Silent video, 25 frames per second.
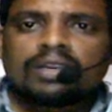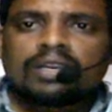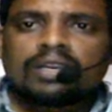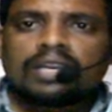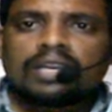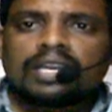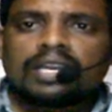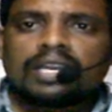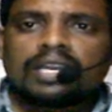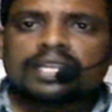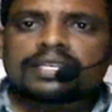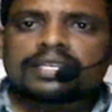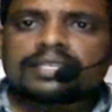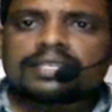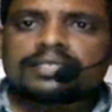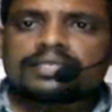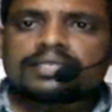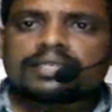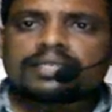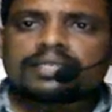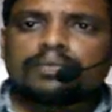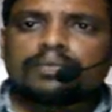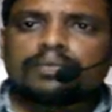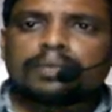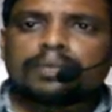Let us
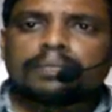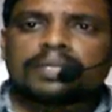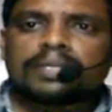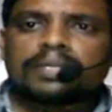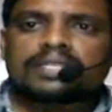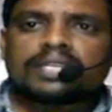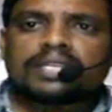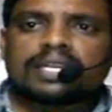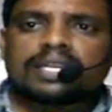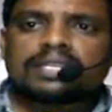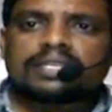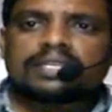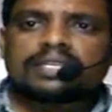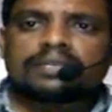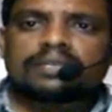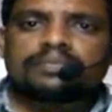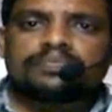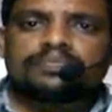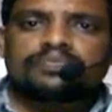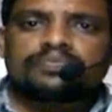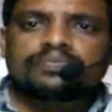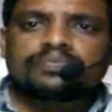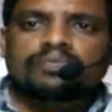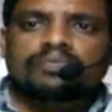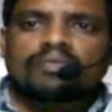remember
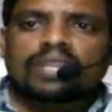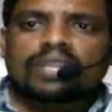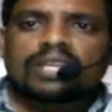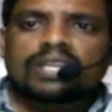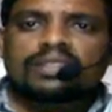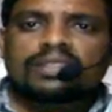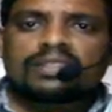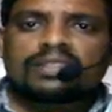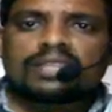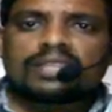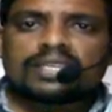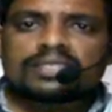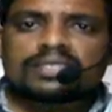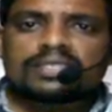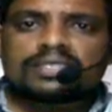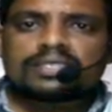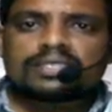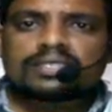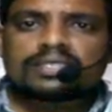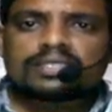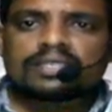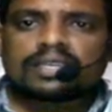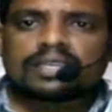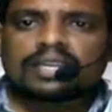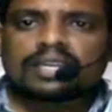that
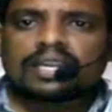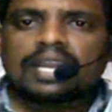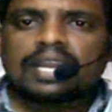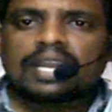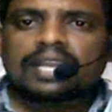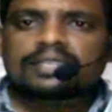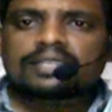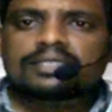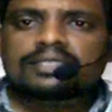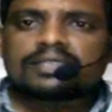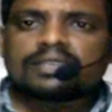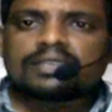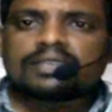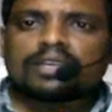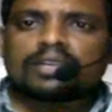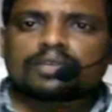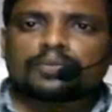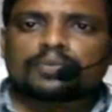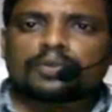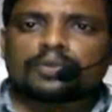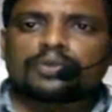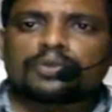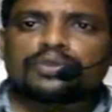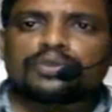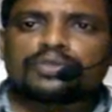this relaxin are
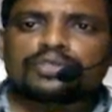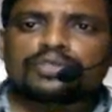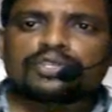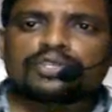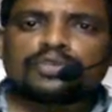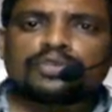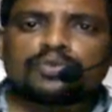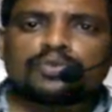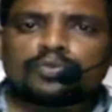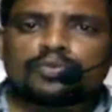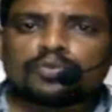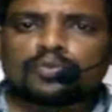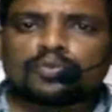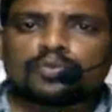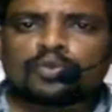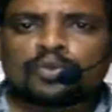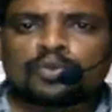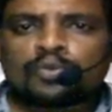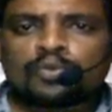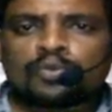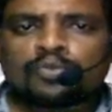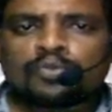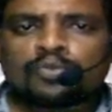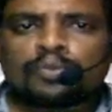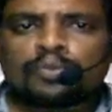produced in
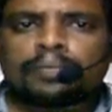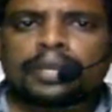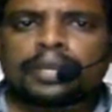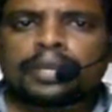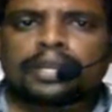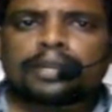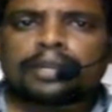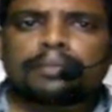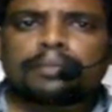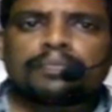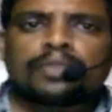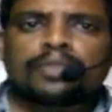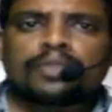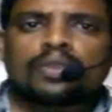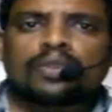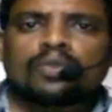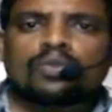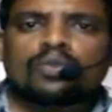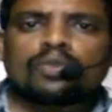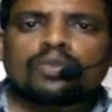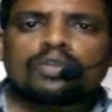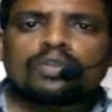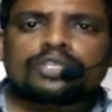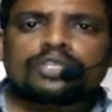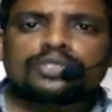women
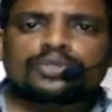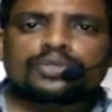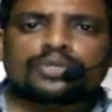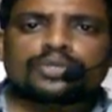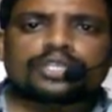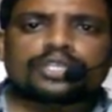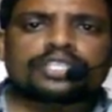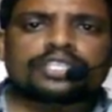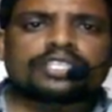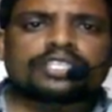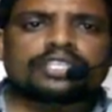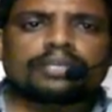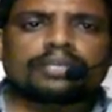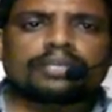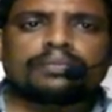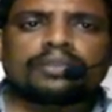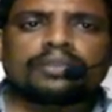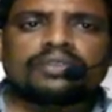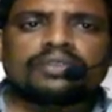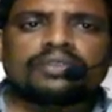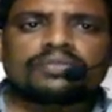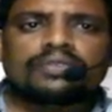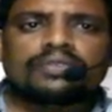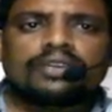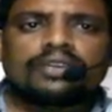only during the time
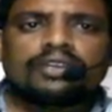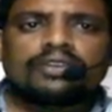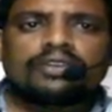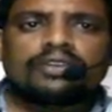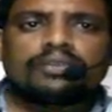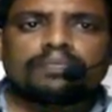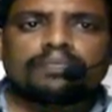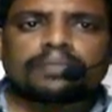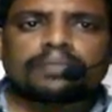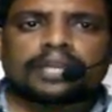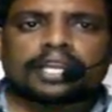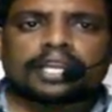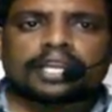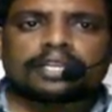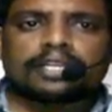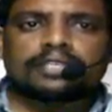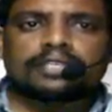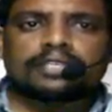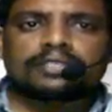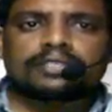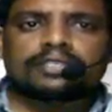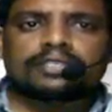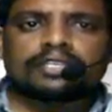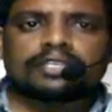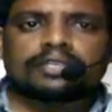of
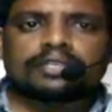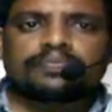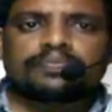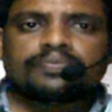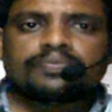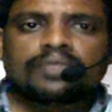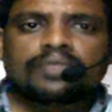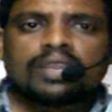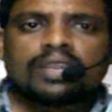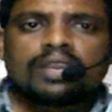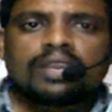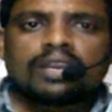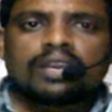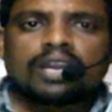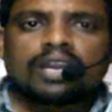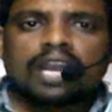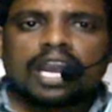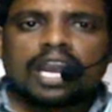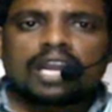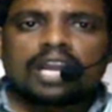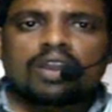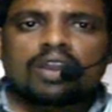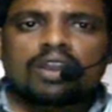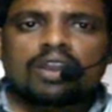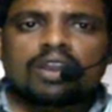pregnancy.
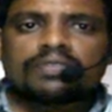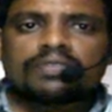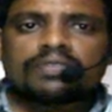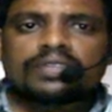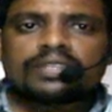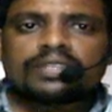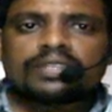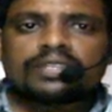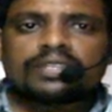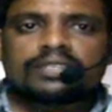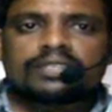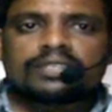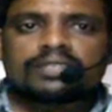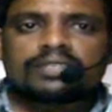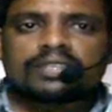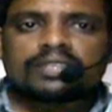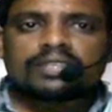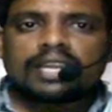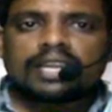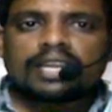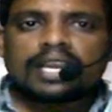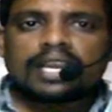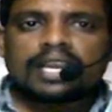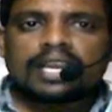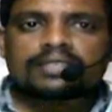Along with this
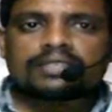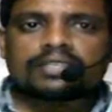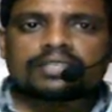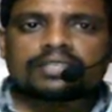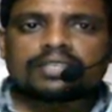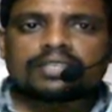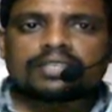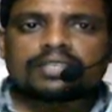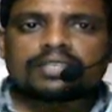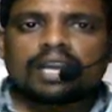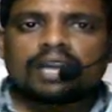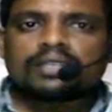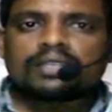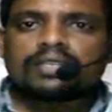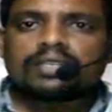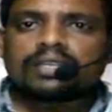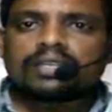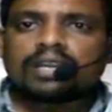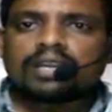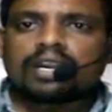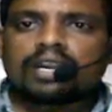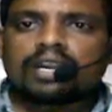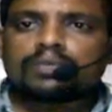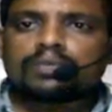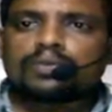relaxin, other
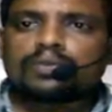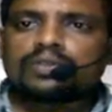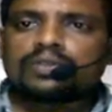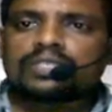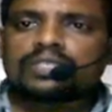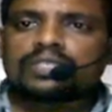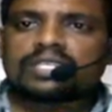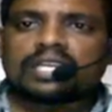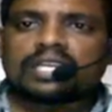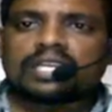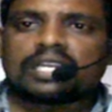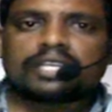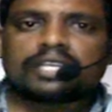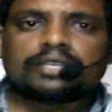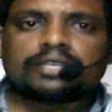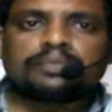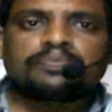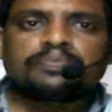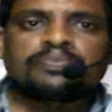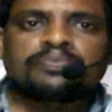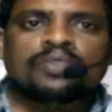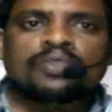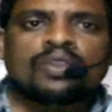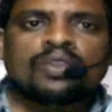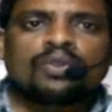hormones like
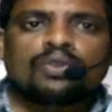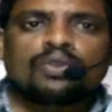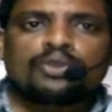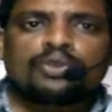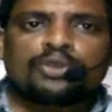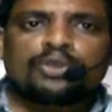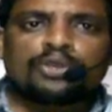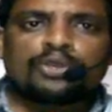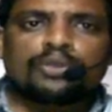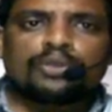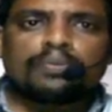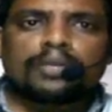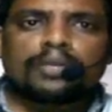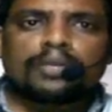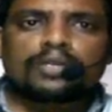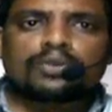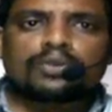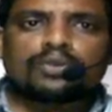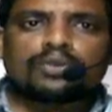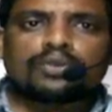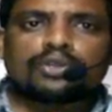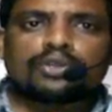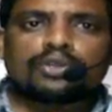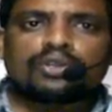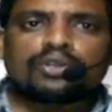human
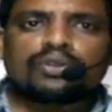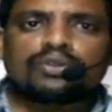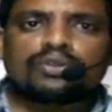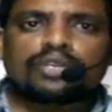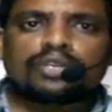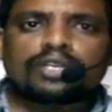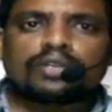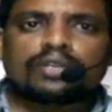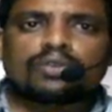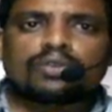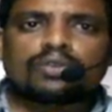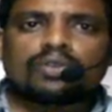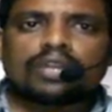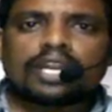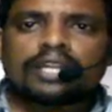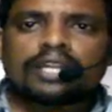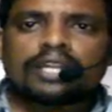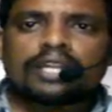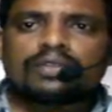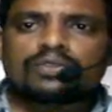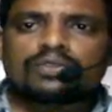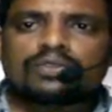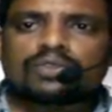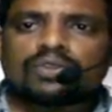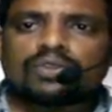chorionic
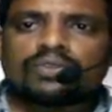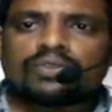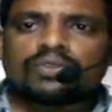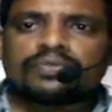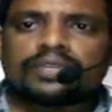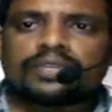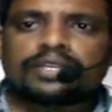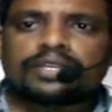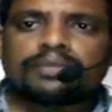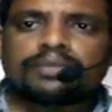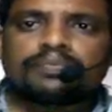gonadotropin,